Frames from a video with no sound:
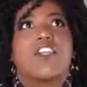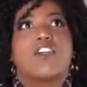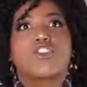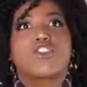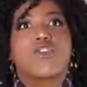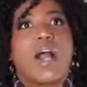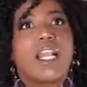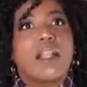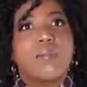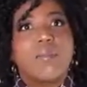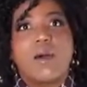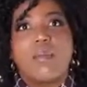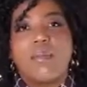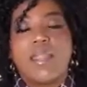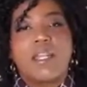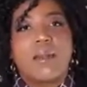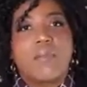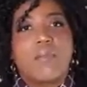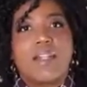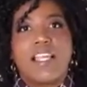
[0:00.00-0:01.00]
You're trying to put
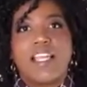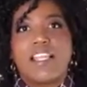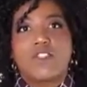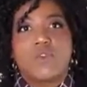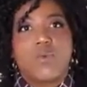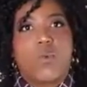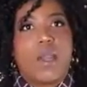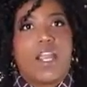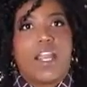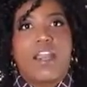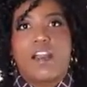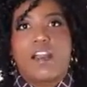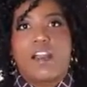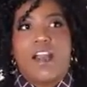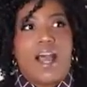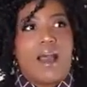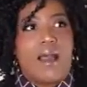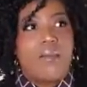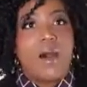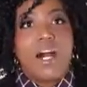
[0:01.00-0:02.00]
me in a place
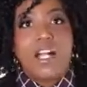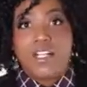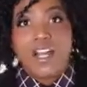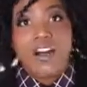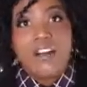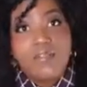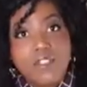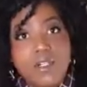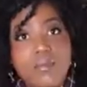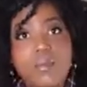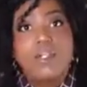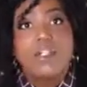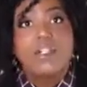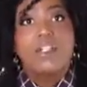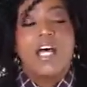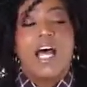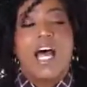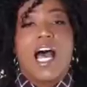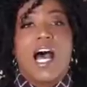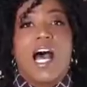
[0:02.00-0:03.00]
where I'm
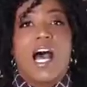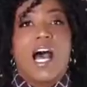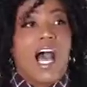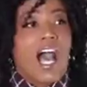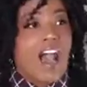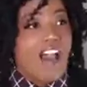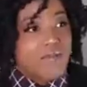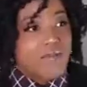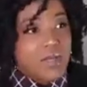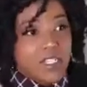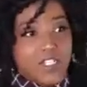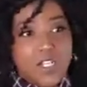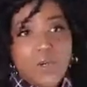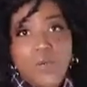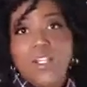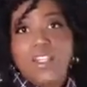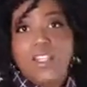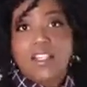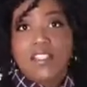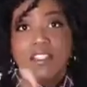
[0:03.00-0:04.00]
uncomfortable. I've been
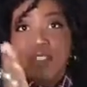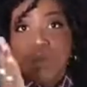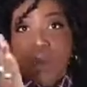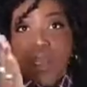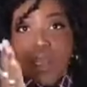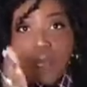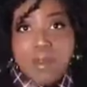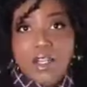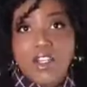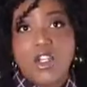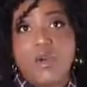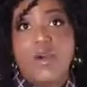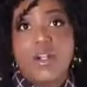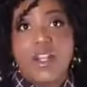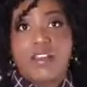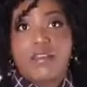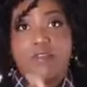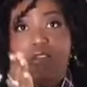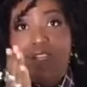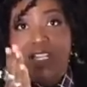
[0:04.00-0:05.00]
doing this the way I've been doing
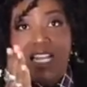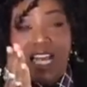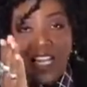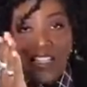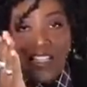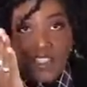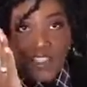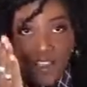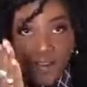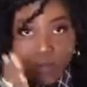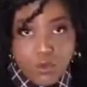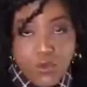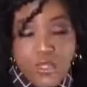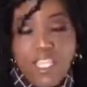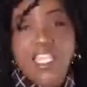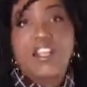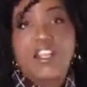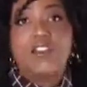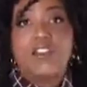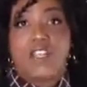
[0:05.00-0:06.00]
it for the last several
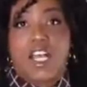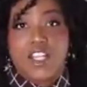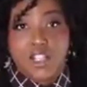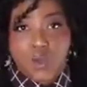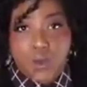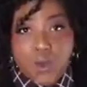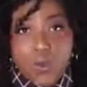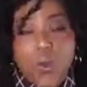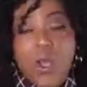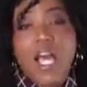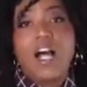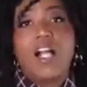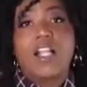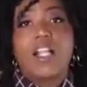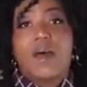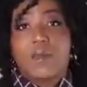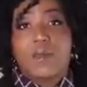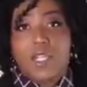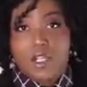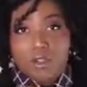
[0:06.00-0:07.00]
years. I do it
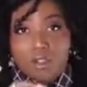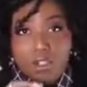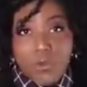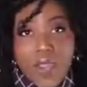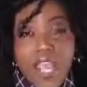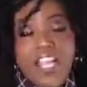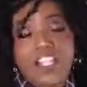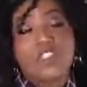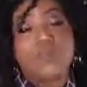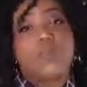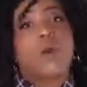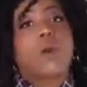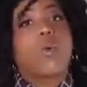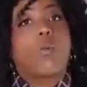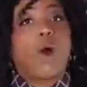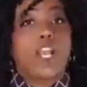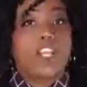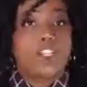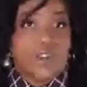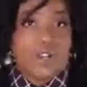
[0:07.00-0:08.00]
well. I'm a go-to expert.
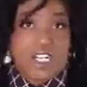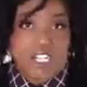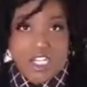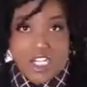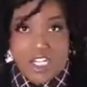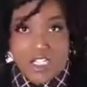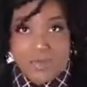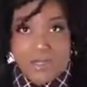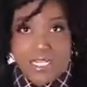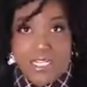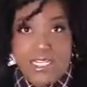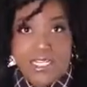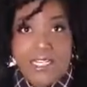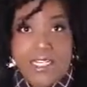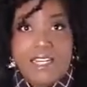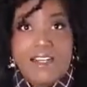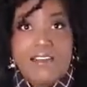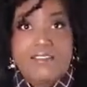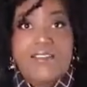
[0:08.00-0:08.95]
Why are you trying to change me?